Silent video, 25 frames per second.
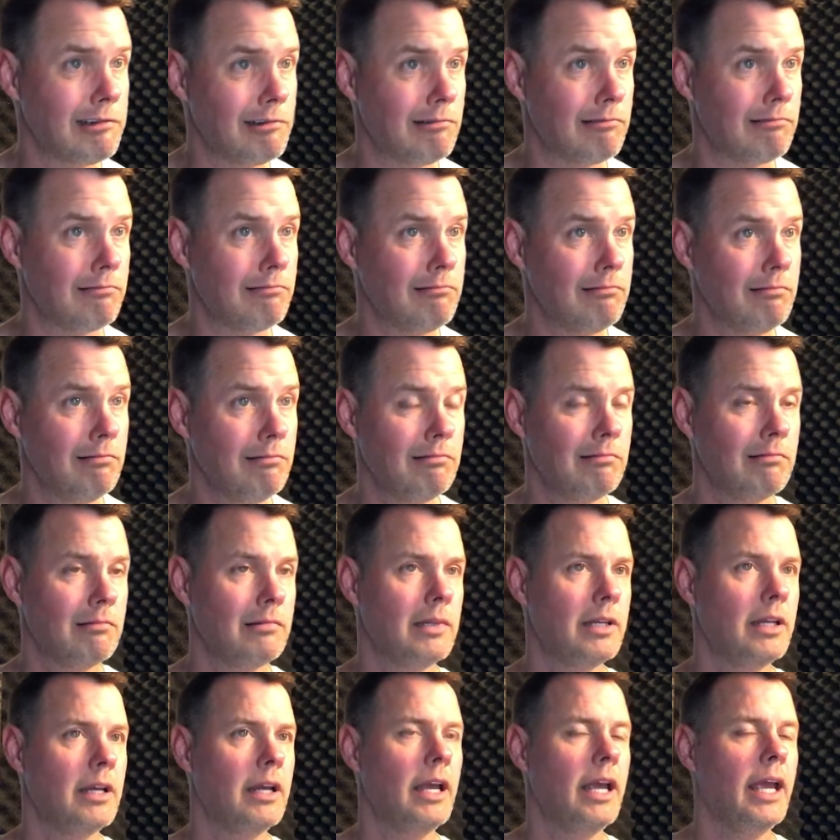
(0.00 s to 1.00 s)
to
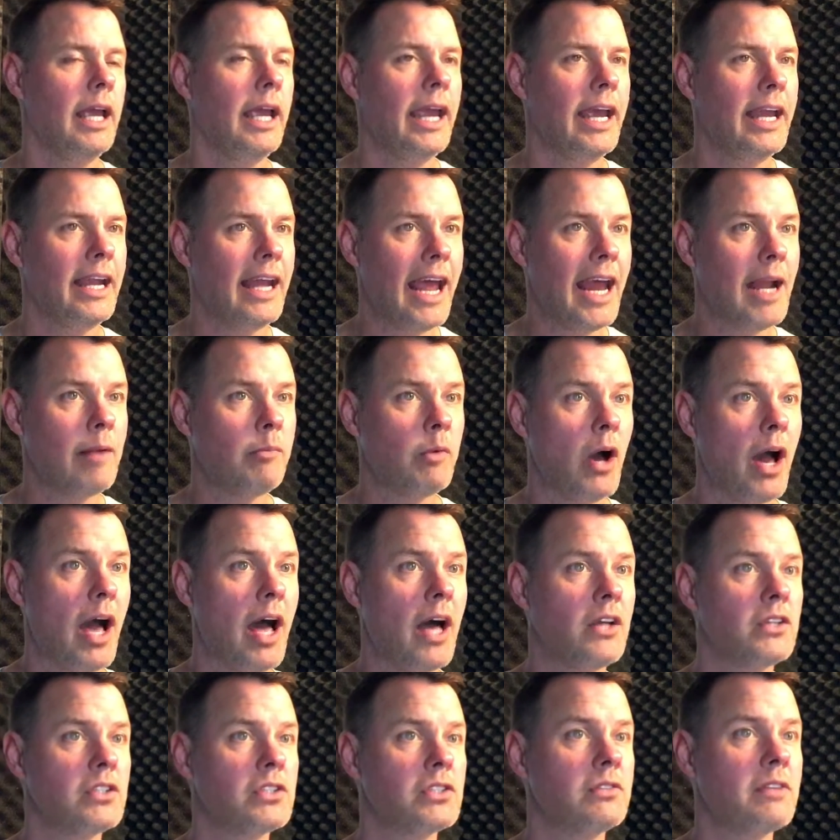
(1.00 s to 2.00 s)
in Animal
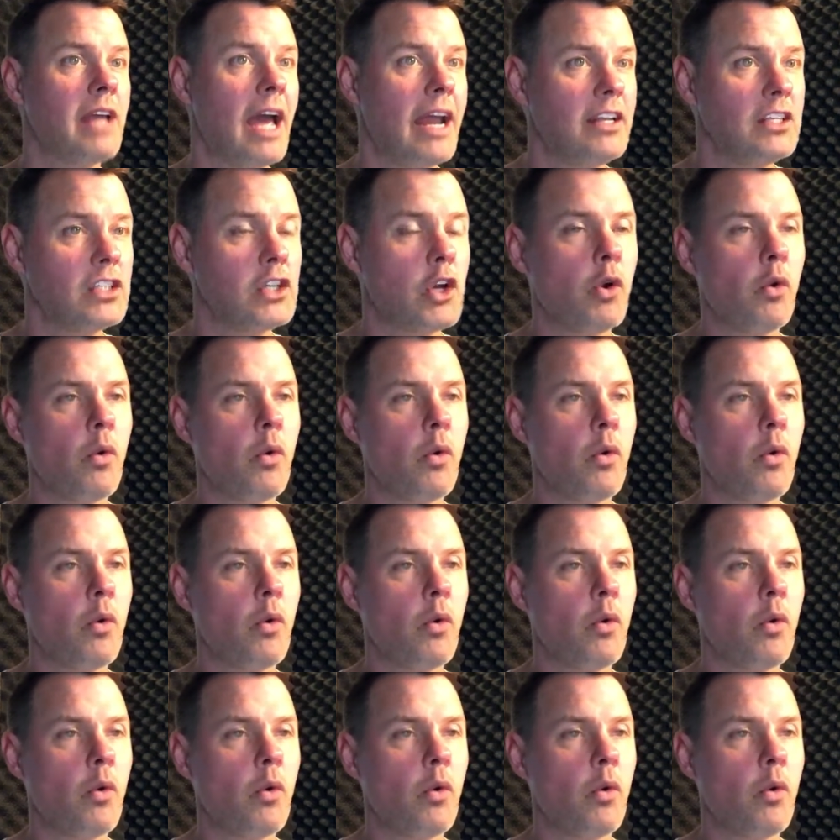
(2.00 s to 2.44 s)
House? That is